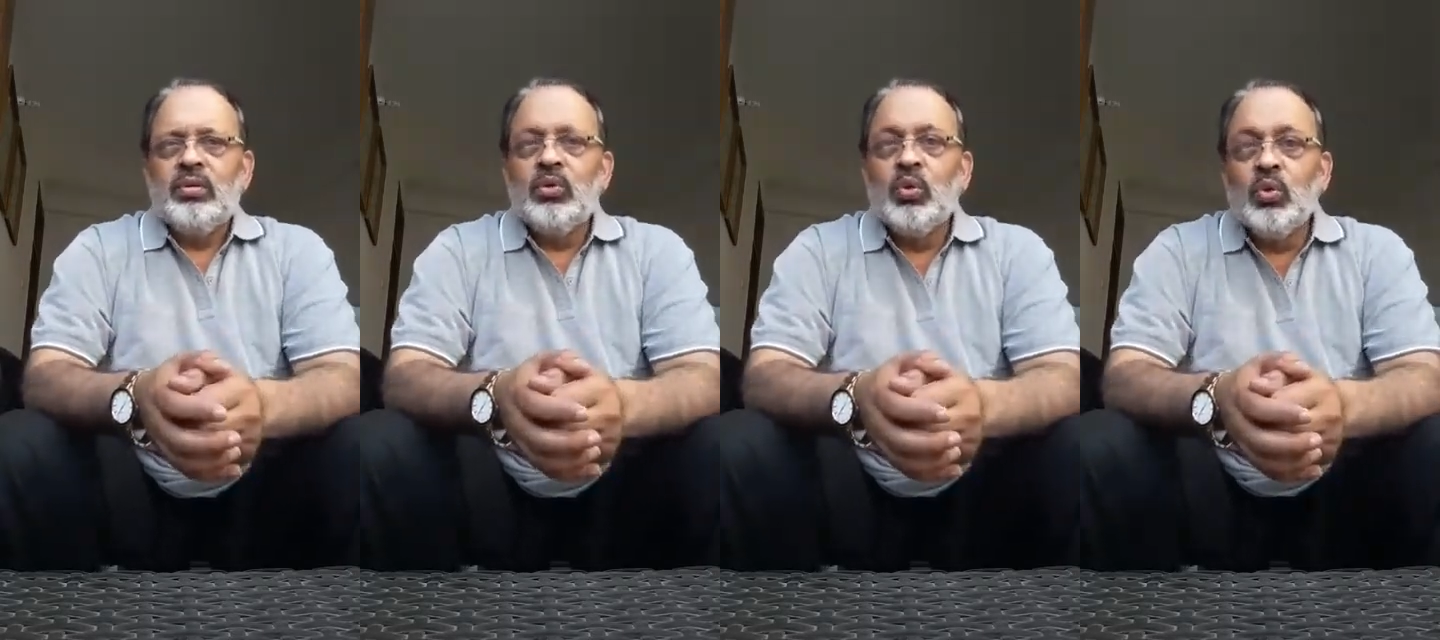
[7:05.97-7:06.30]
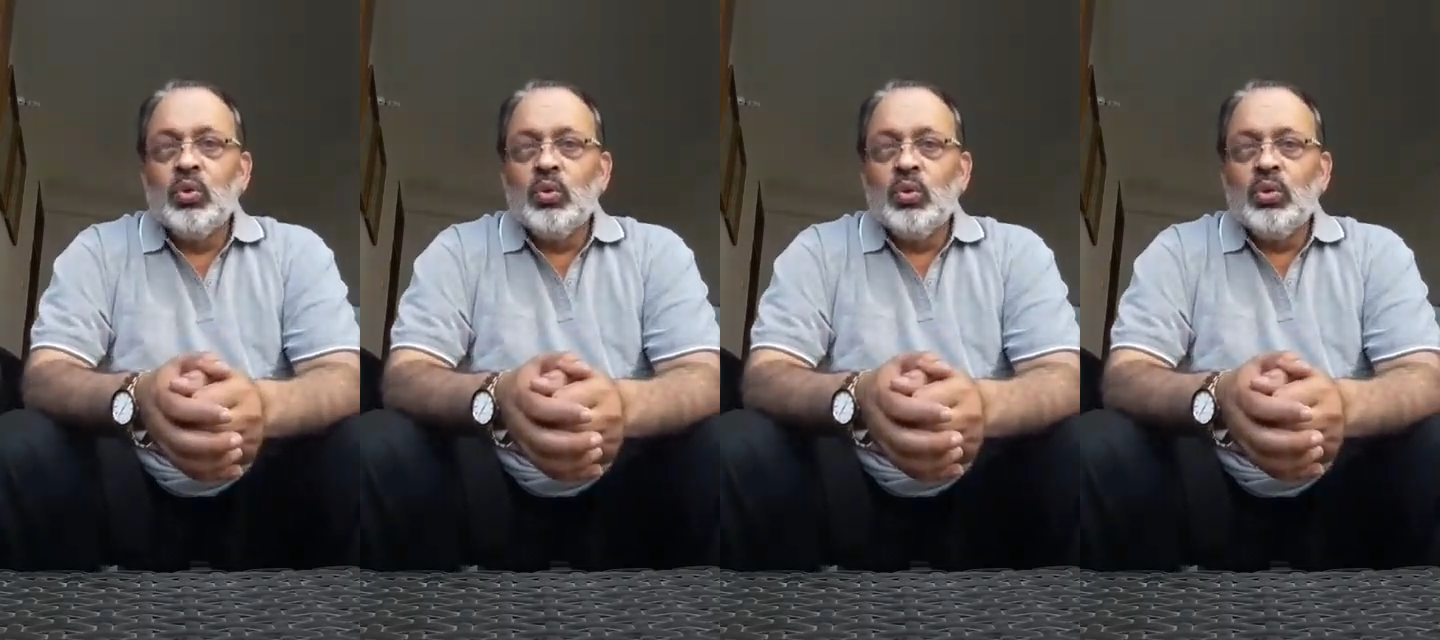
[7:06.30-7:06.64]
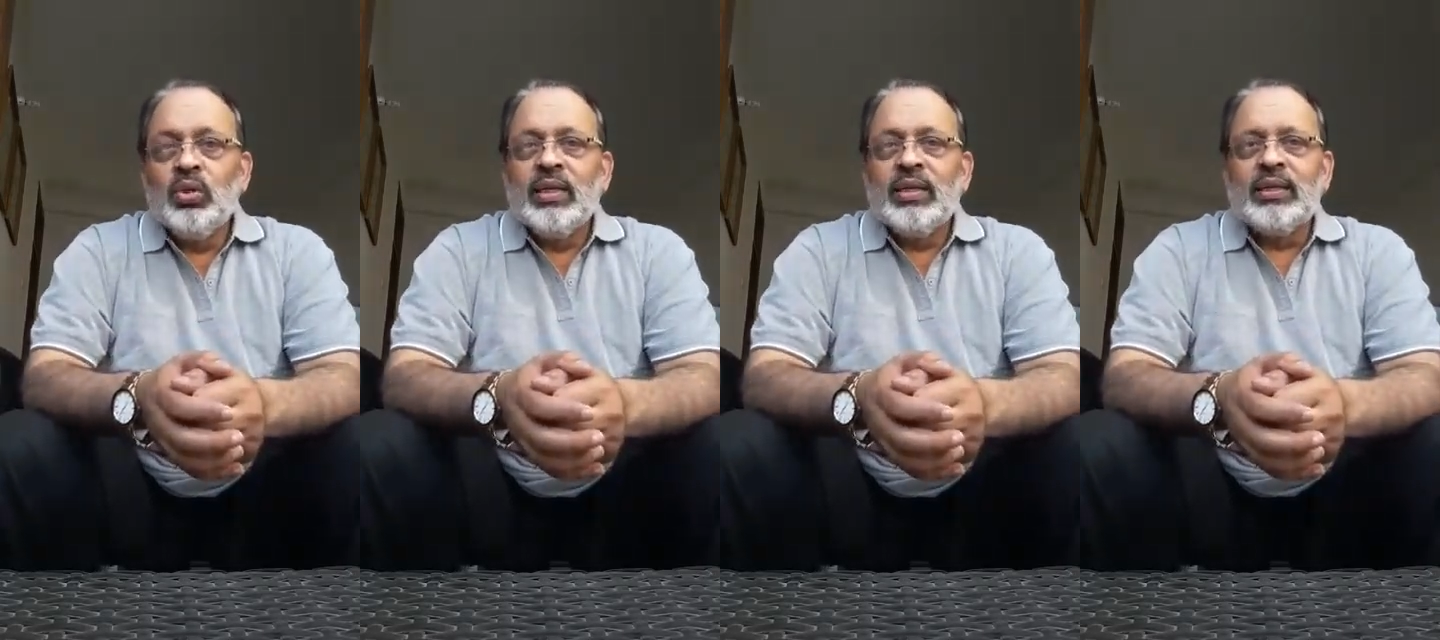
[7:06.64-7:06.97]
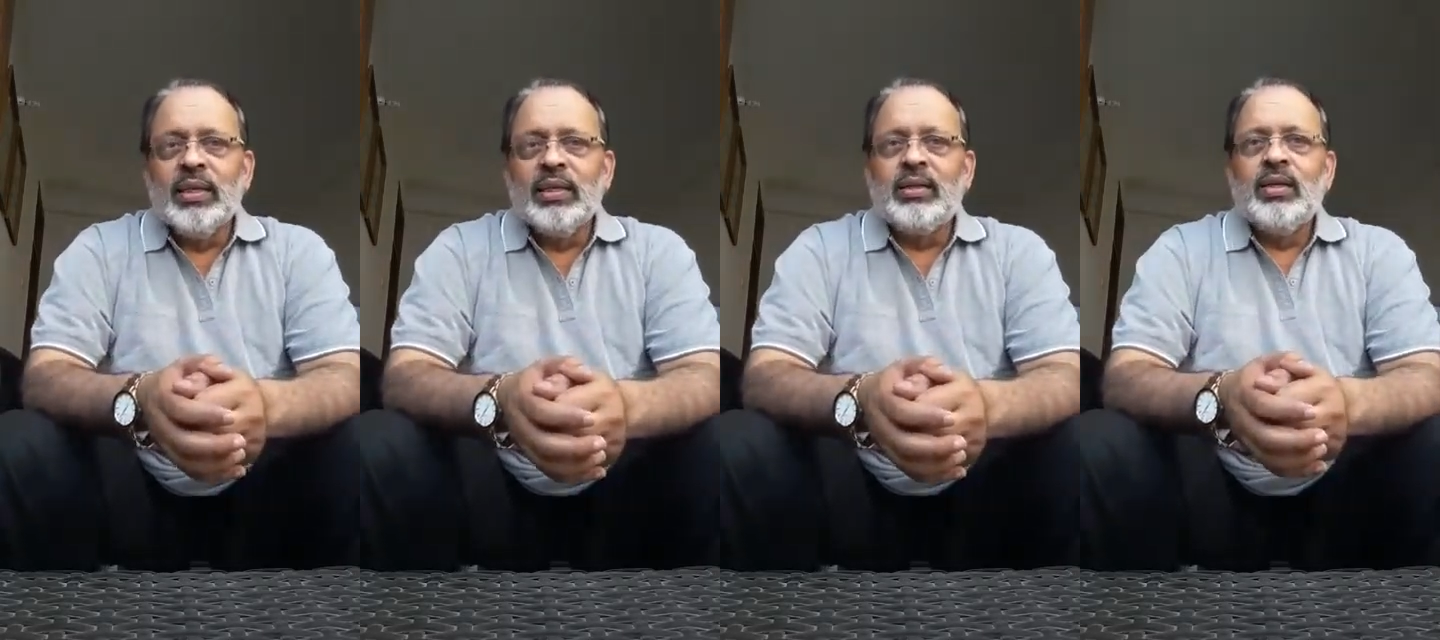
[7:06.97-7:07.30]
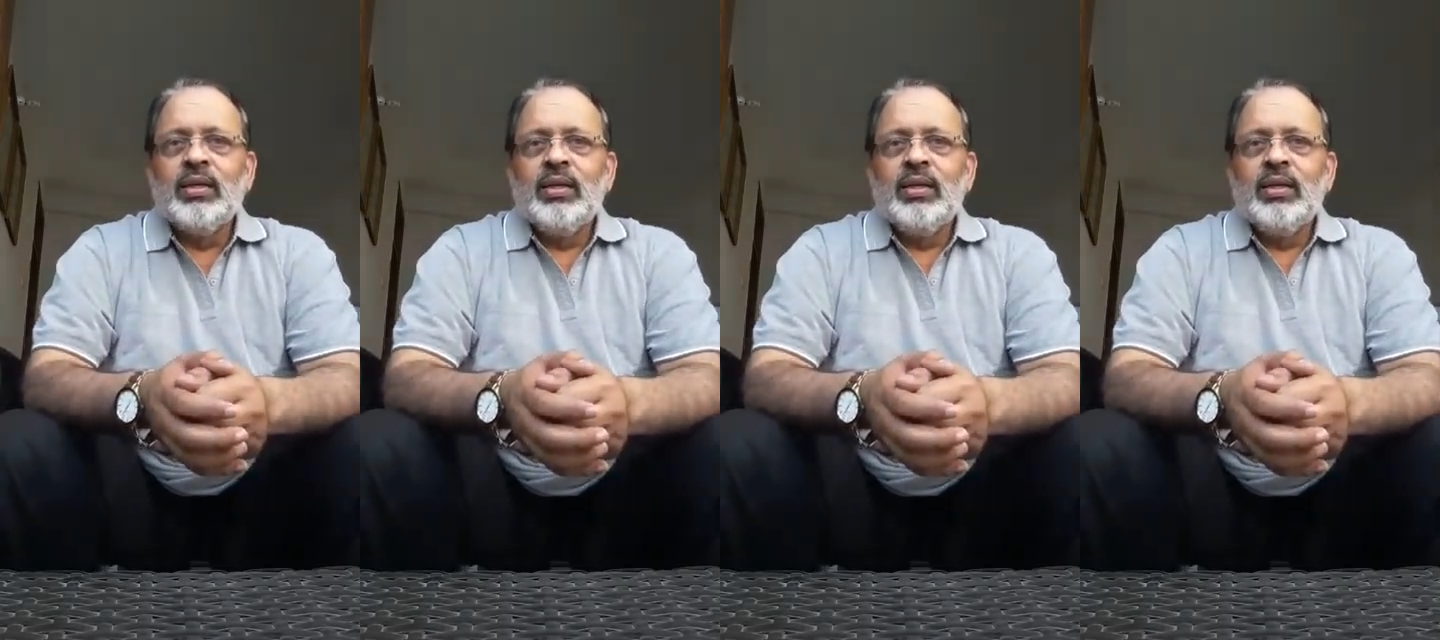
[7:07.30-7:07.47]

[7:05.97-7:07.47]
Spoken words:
who think